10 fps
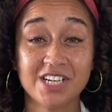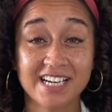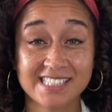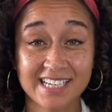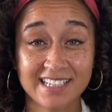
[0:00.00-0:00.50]
you're all
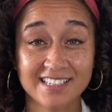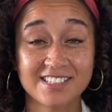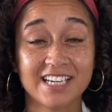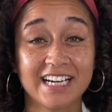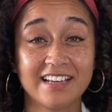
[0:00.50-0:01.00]
set,
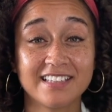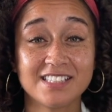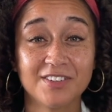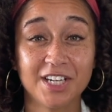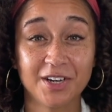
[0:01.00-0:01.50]
check out this
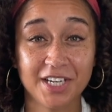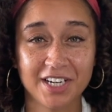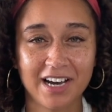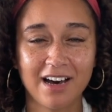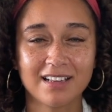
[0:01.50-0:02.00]
video
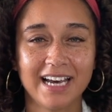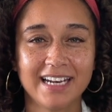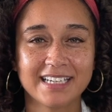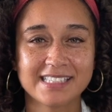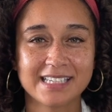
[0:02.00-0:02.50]
here
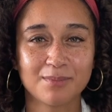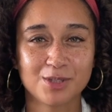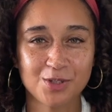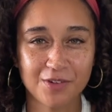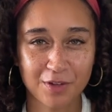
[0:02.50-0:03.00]
outlining step
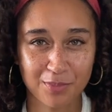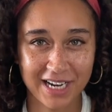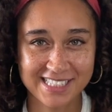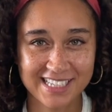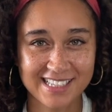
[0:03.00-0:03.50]
2 of the
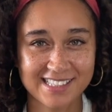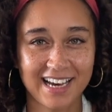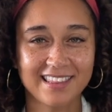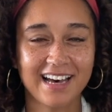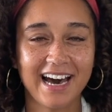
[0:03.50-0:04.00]
process
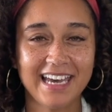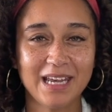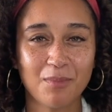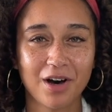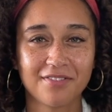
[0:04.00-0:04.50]
at the
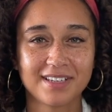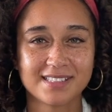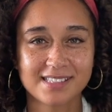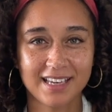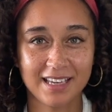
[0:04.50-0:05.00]
INM
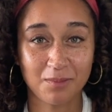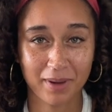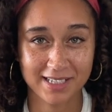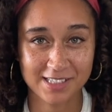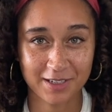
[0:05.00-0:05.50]
office in
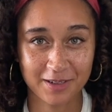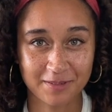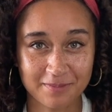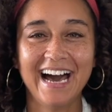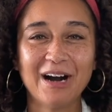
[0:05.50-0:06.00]
Mexico.
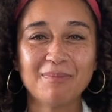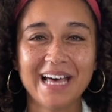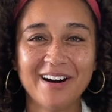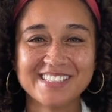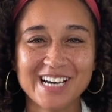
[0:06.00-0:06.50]
I hope
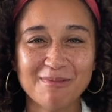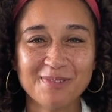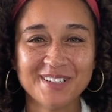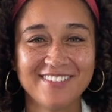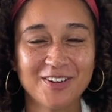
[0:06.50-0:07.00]
that was
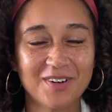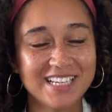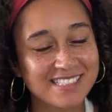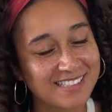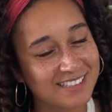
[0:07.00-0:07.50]
helpful. If it
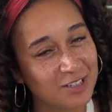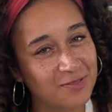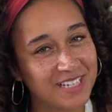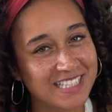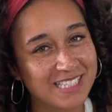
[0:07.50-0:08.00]
was, don't
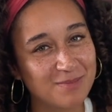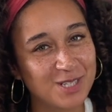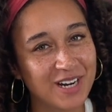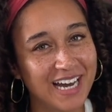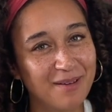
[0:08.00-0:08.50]
forget to
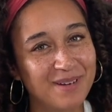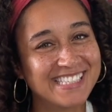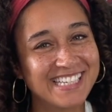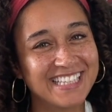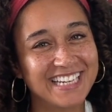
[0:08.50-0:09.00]
subscribe.
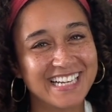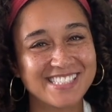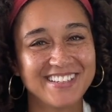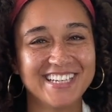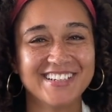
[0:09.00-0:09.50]
See you in the next
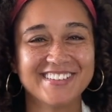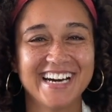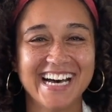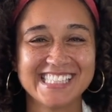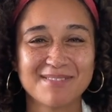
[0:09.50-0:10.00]
video.
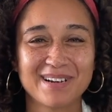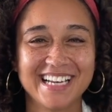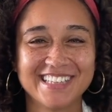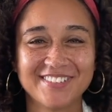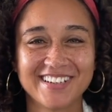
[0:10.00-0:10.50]
Hasta
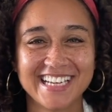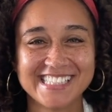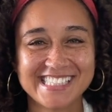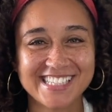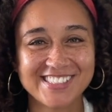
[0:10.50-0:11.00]
pronto, friends. See you